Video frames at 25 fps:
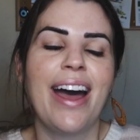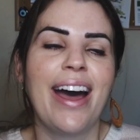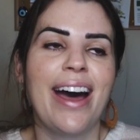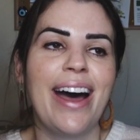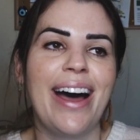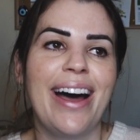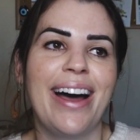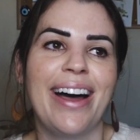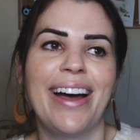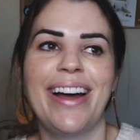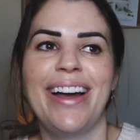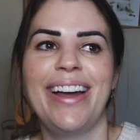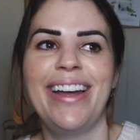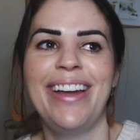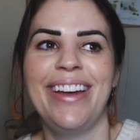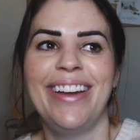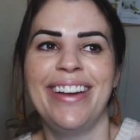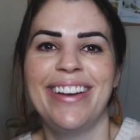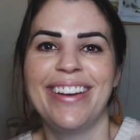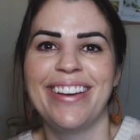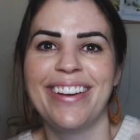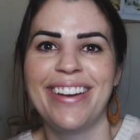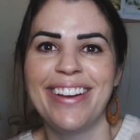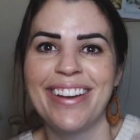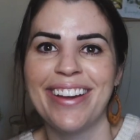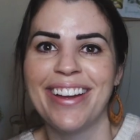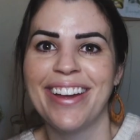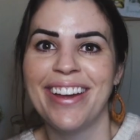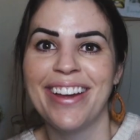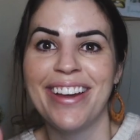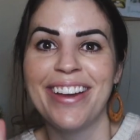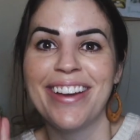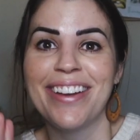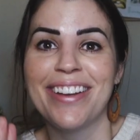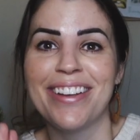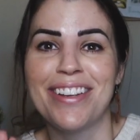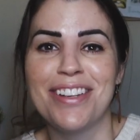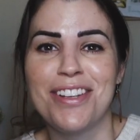uh,
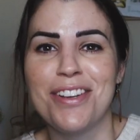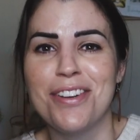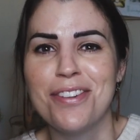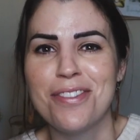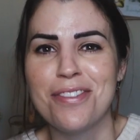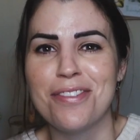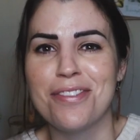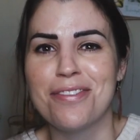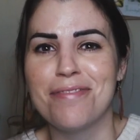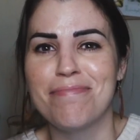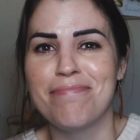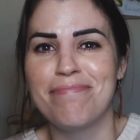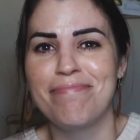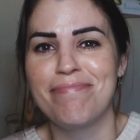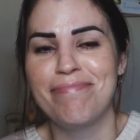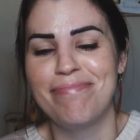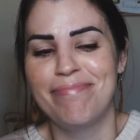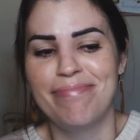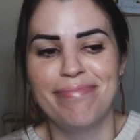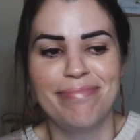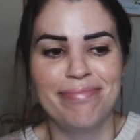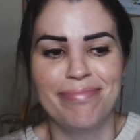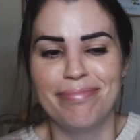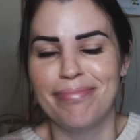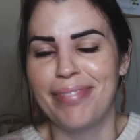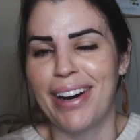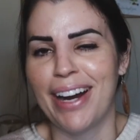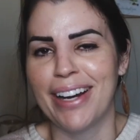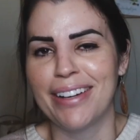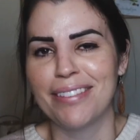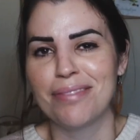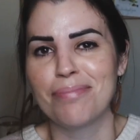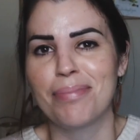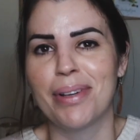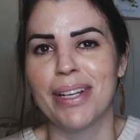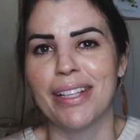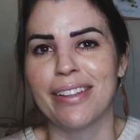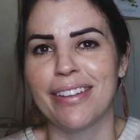you
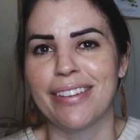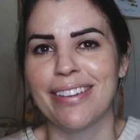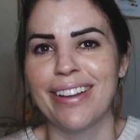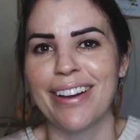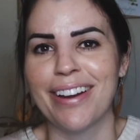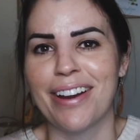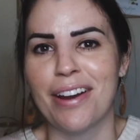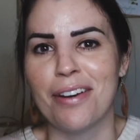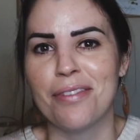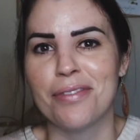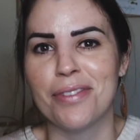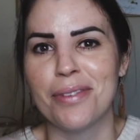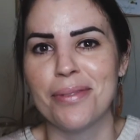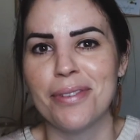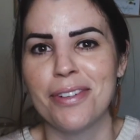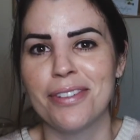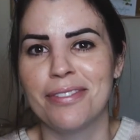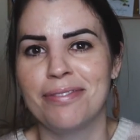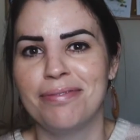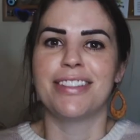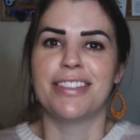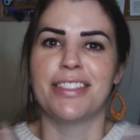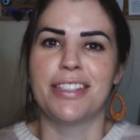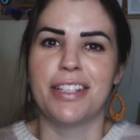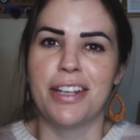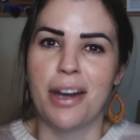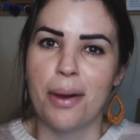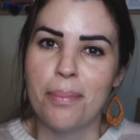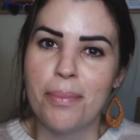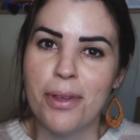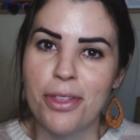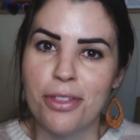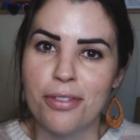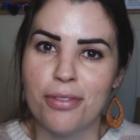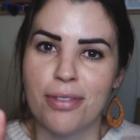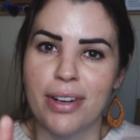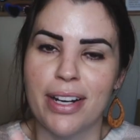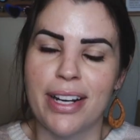might be a little uncomfortable. So number
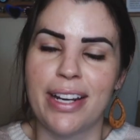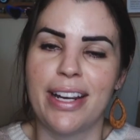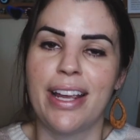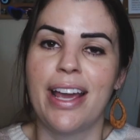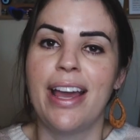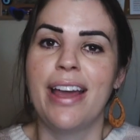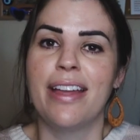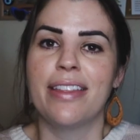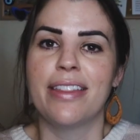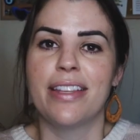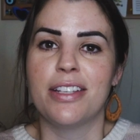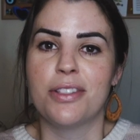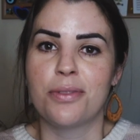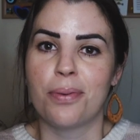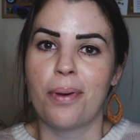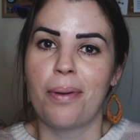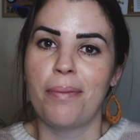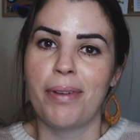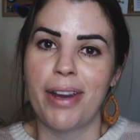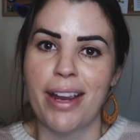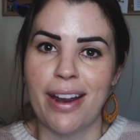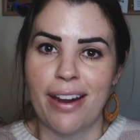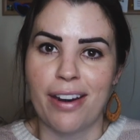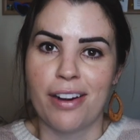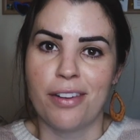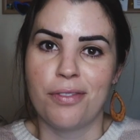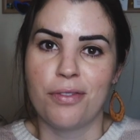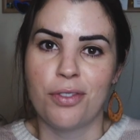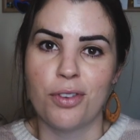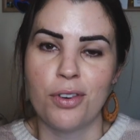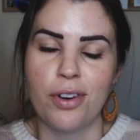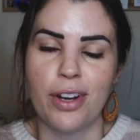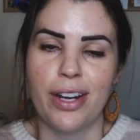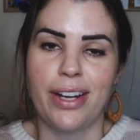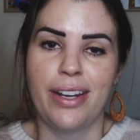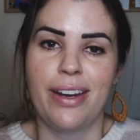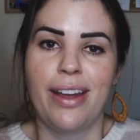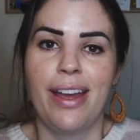three, this one we can't
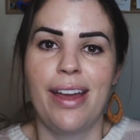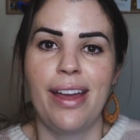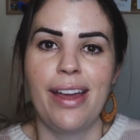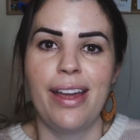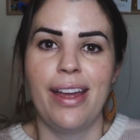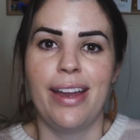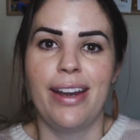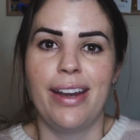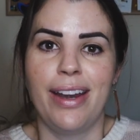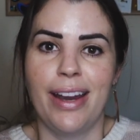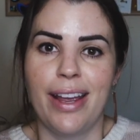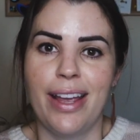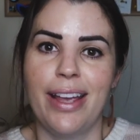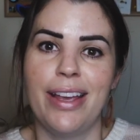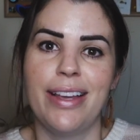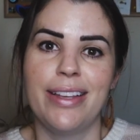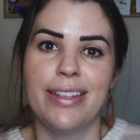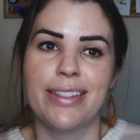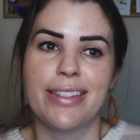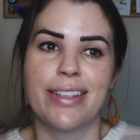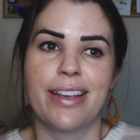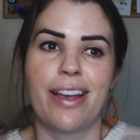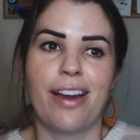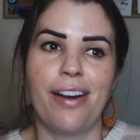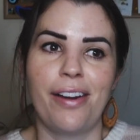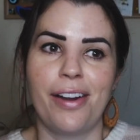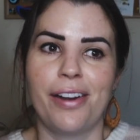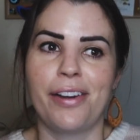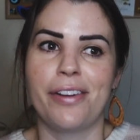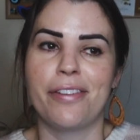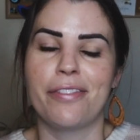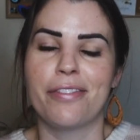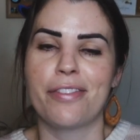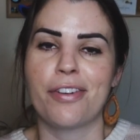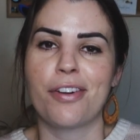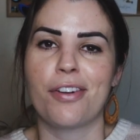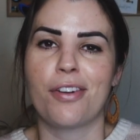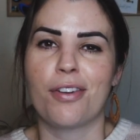avoid. It is kind
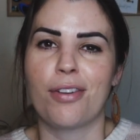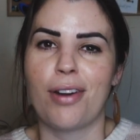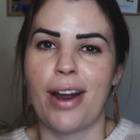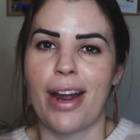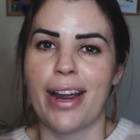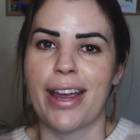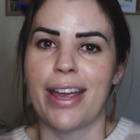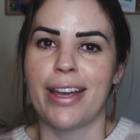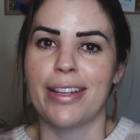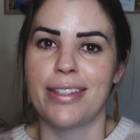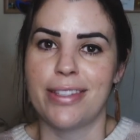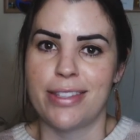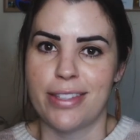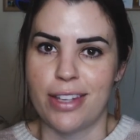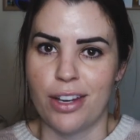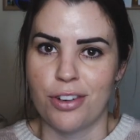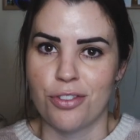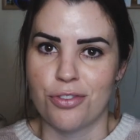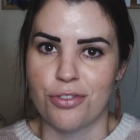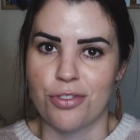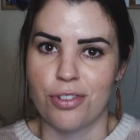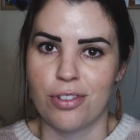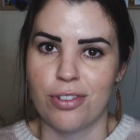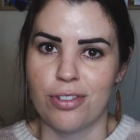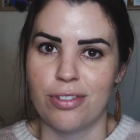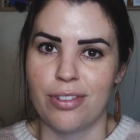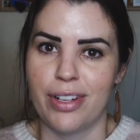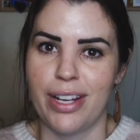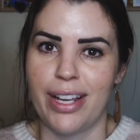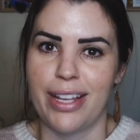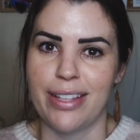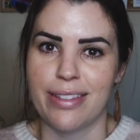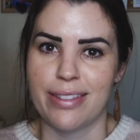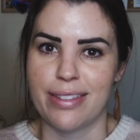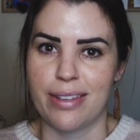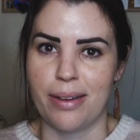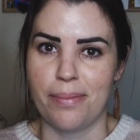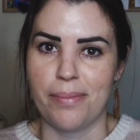of crackhead central
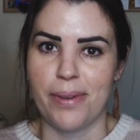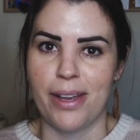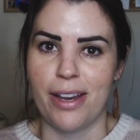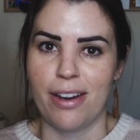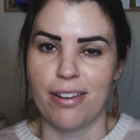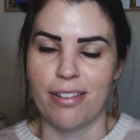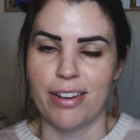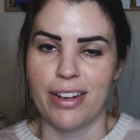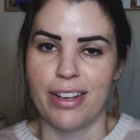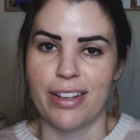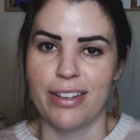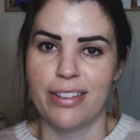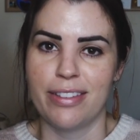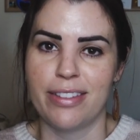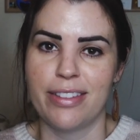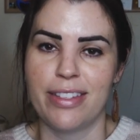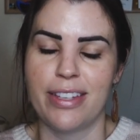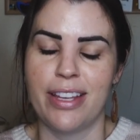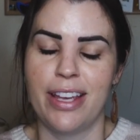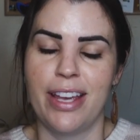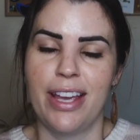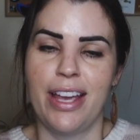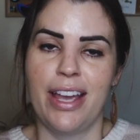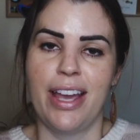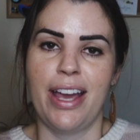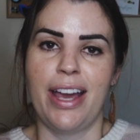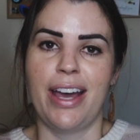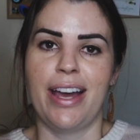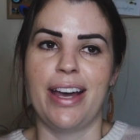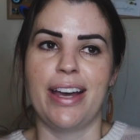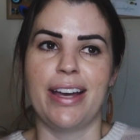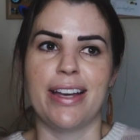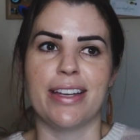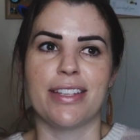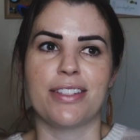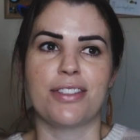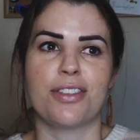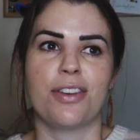in some areas.
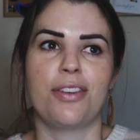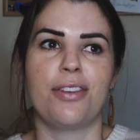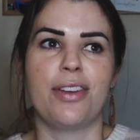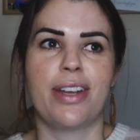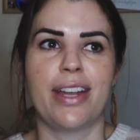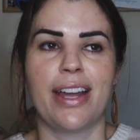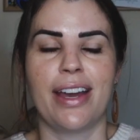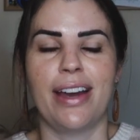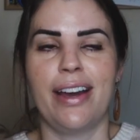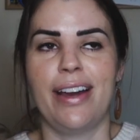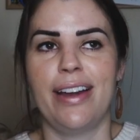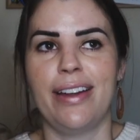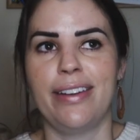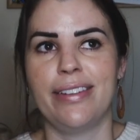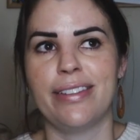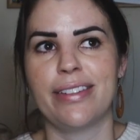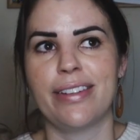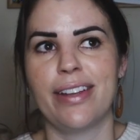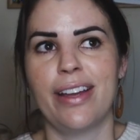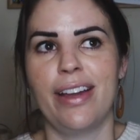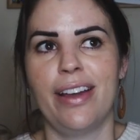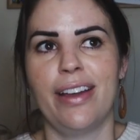Uh, so you can't,